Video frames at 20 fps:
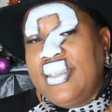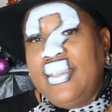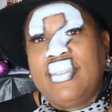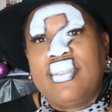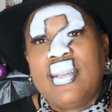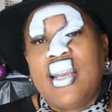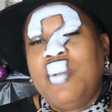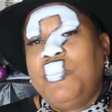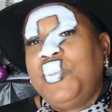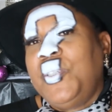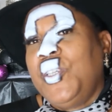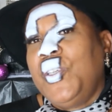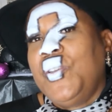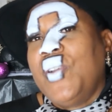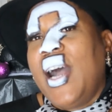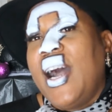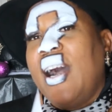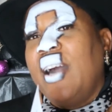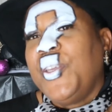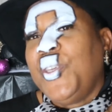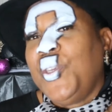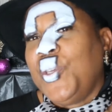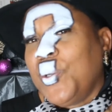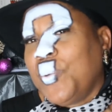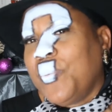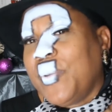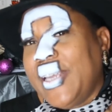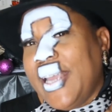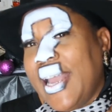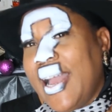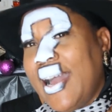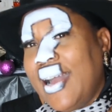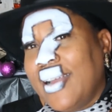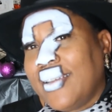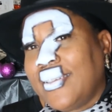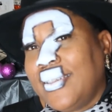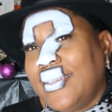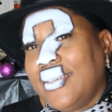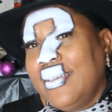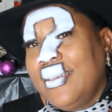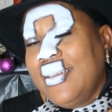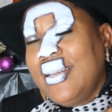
It's up to you how you react.